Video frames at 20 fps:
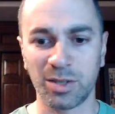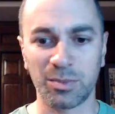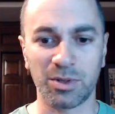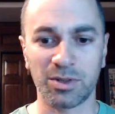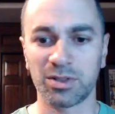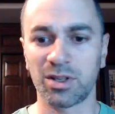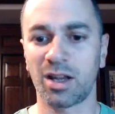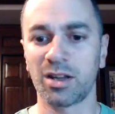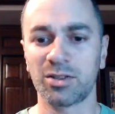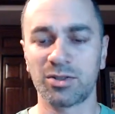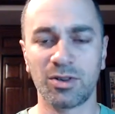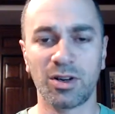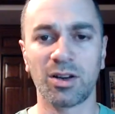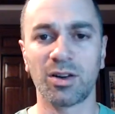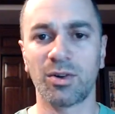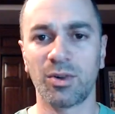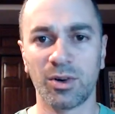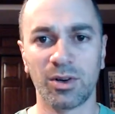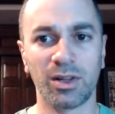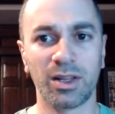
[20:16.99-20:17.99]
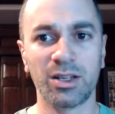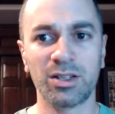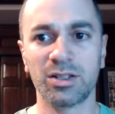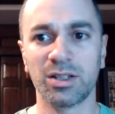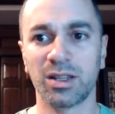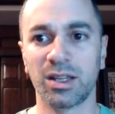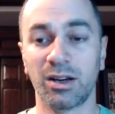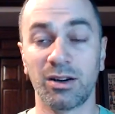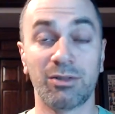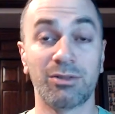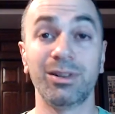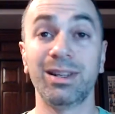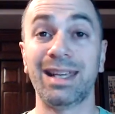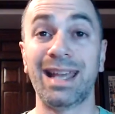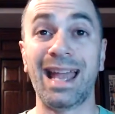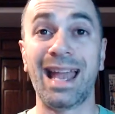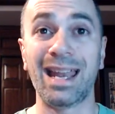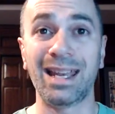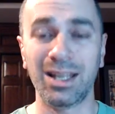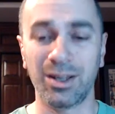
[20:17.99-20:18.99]
There's not a strong correlation there, or really
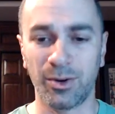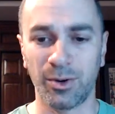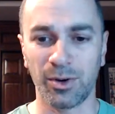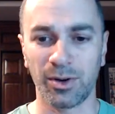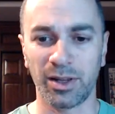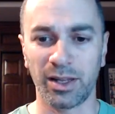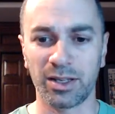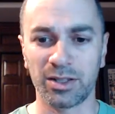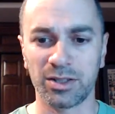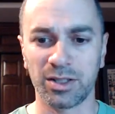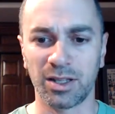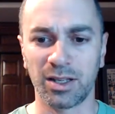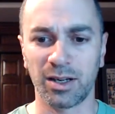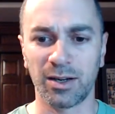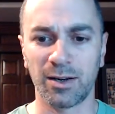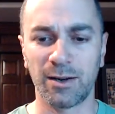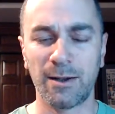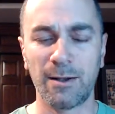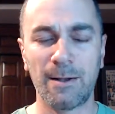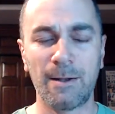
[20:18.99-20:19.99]
any correlation there.